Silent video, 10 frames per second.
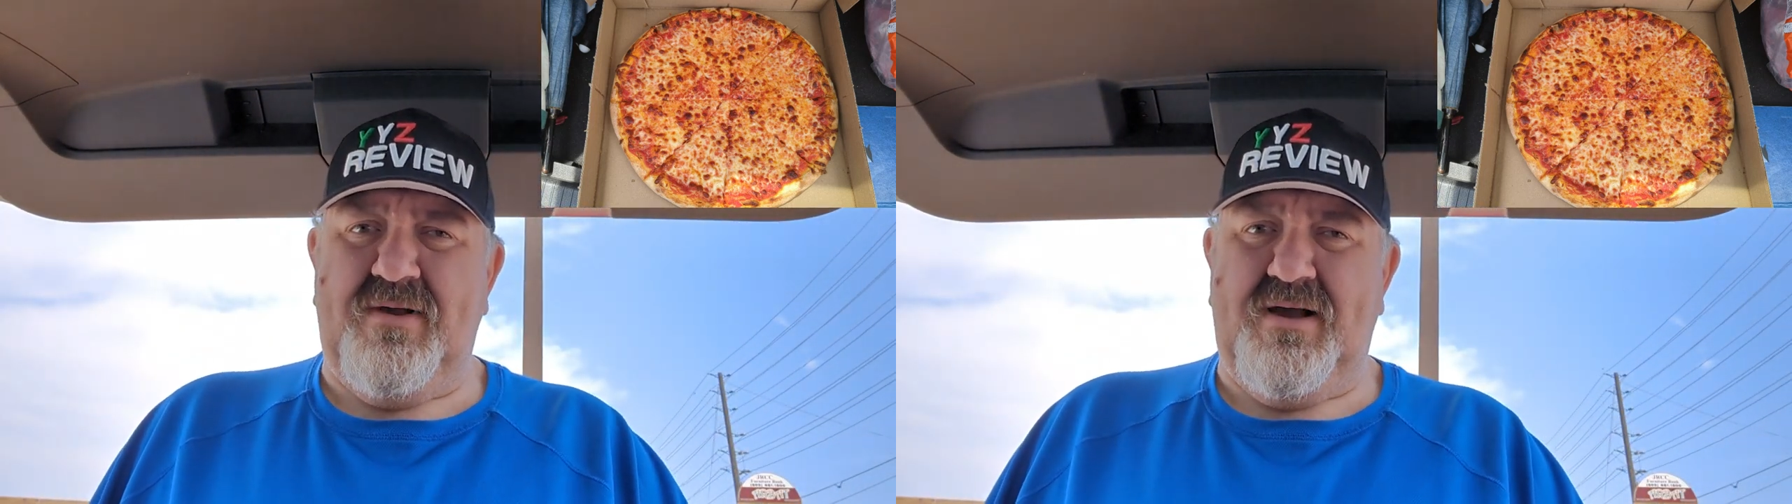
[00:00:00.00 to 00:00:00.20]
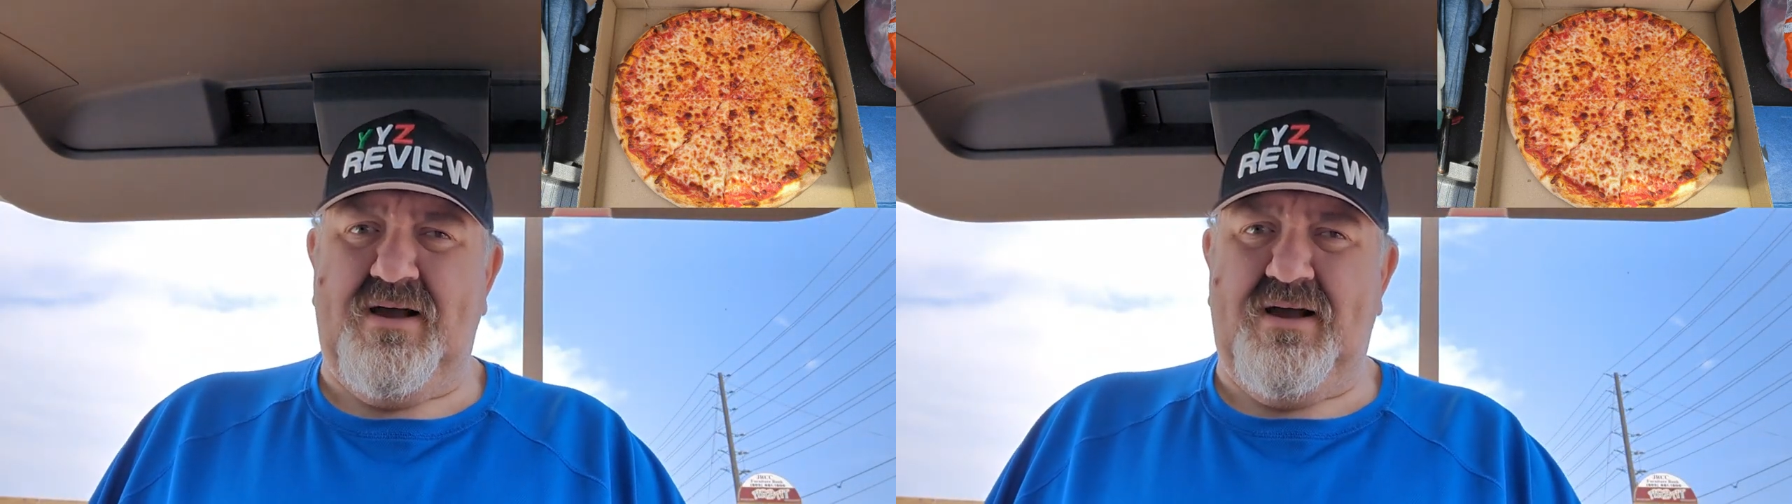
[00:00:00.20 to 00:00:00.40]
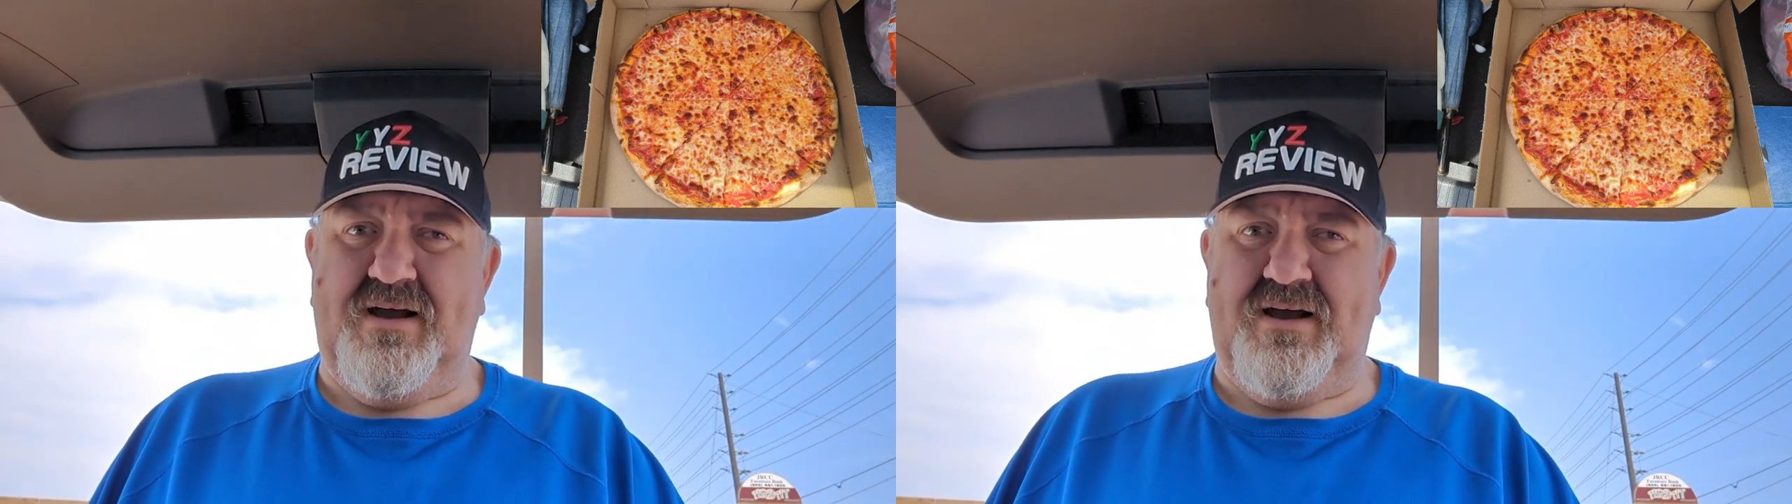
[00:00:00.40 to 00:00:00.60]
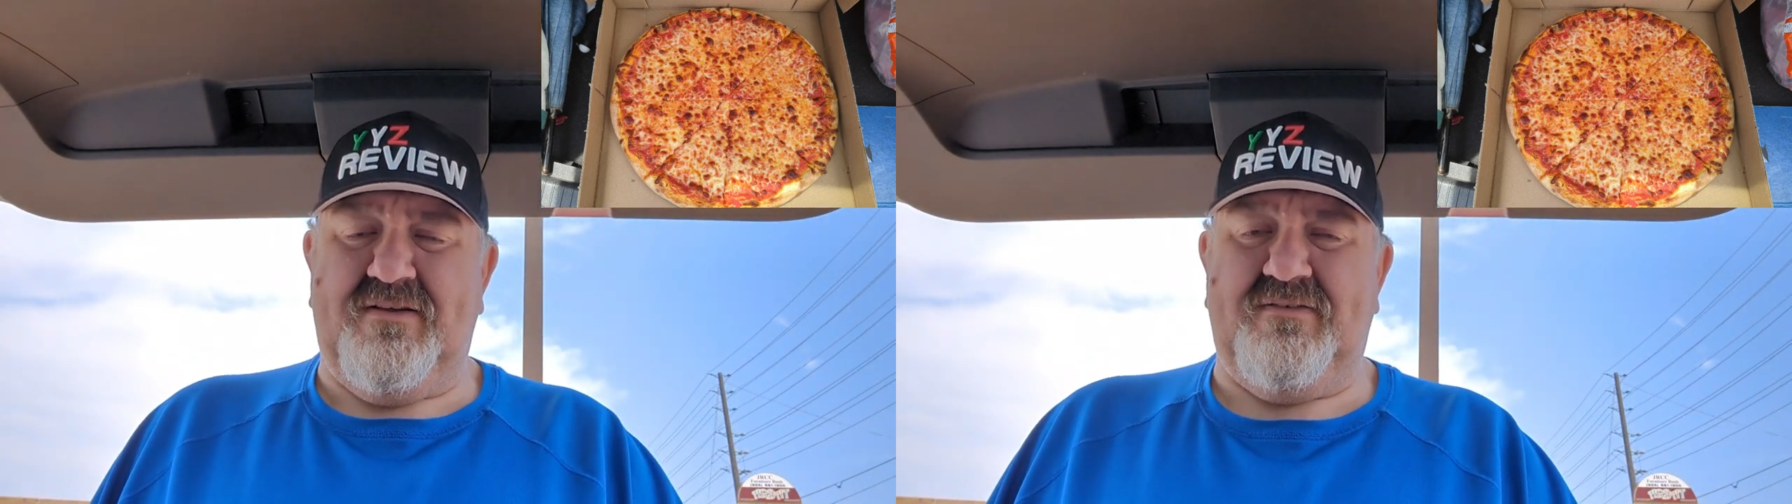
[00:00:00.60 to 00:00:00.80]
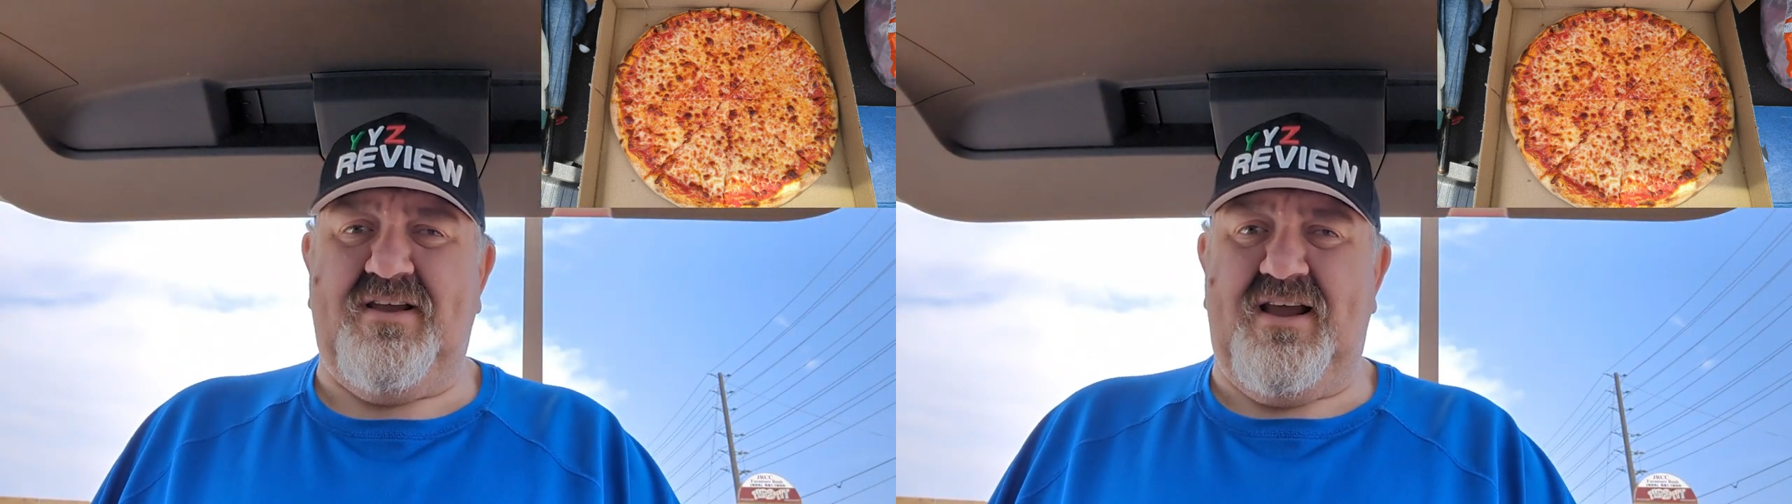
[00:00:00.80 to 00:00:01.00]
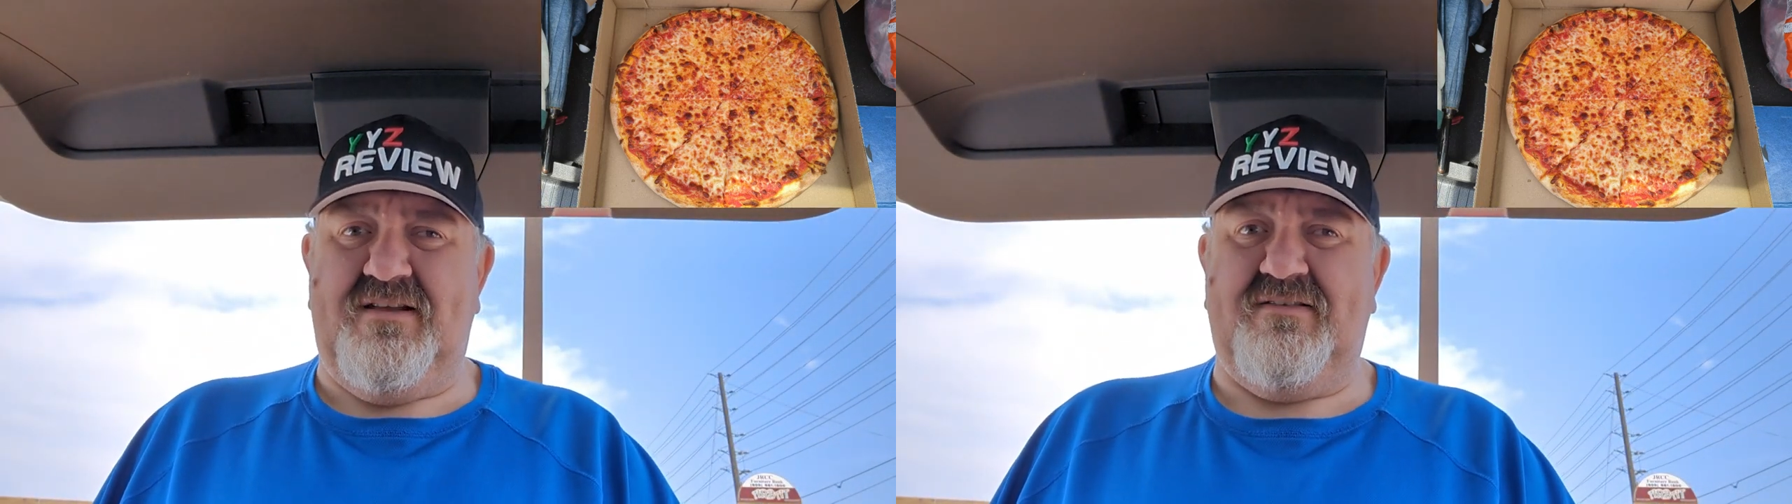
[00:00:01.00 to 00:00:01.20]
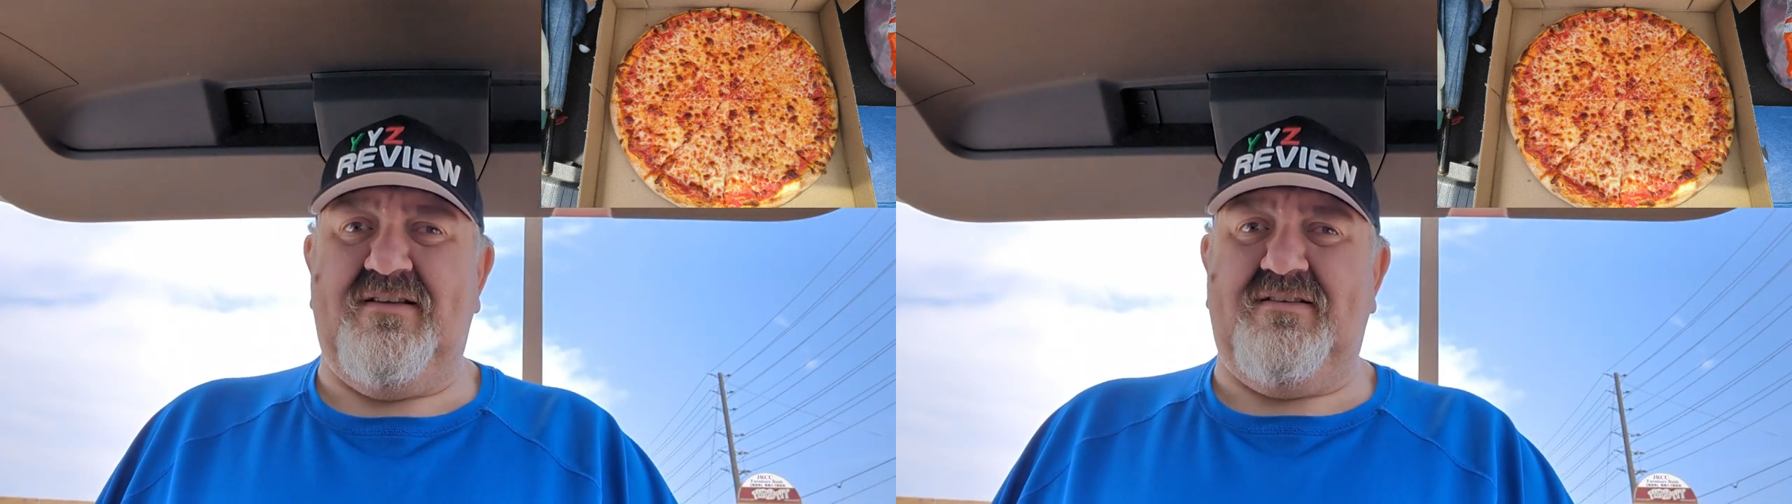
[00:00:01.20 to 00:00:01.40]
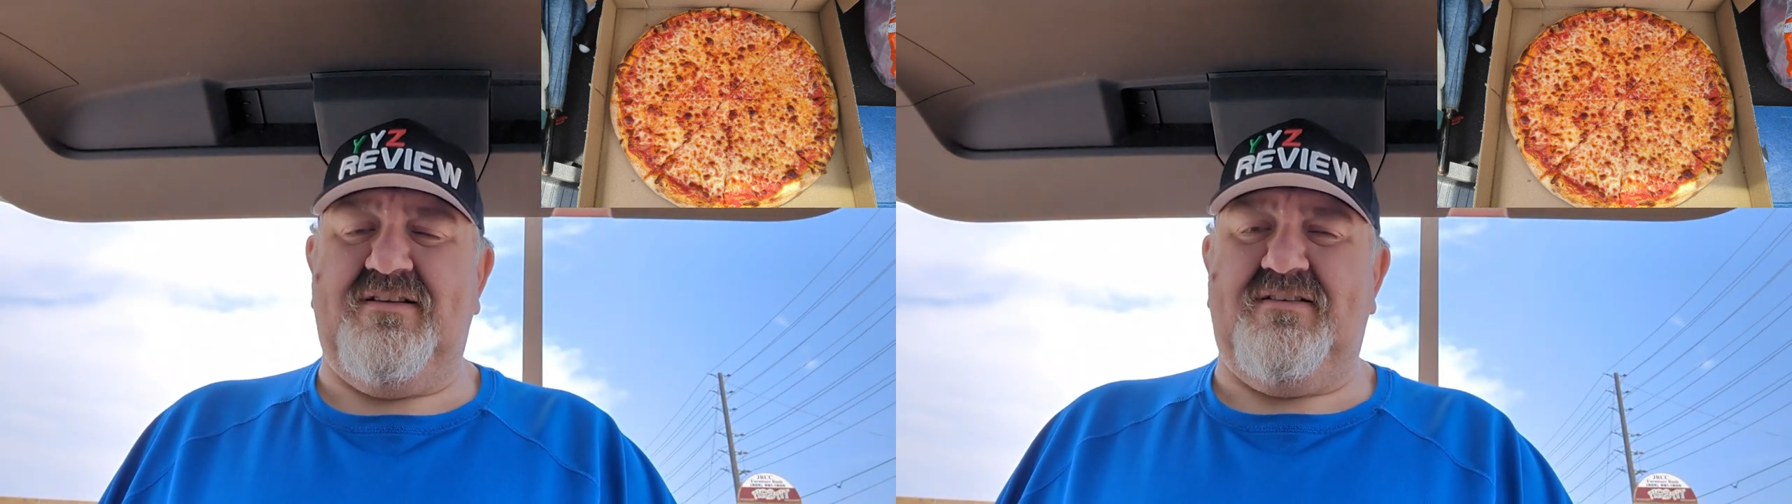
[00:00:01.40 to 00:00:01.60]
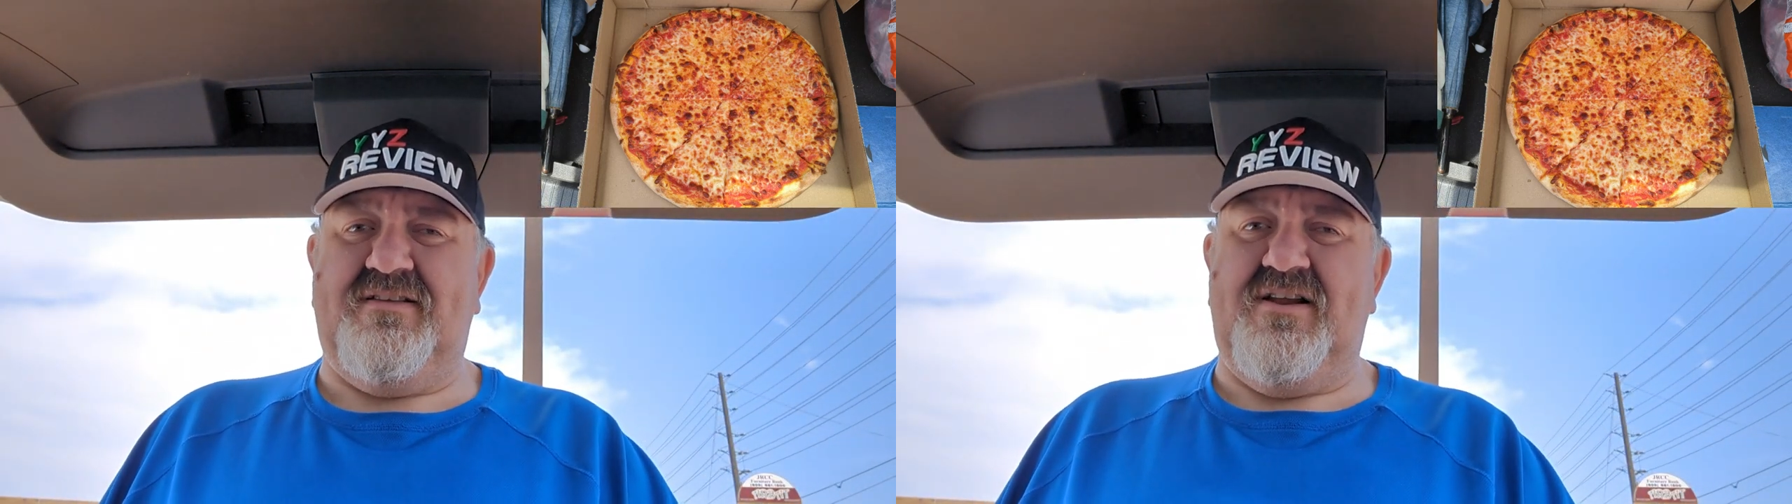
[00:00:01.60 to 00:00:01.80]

Uh, I'm gonna say since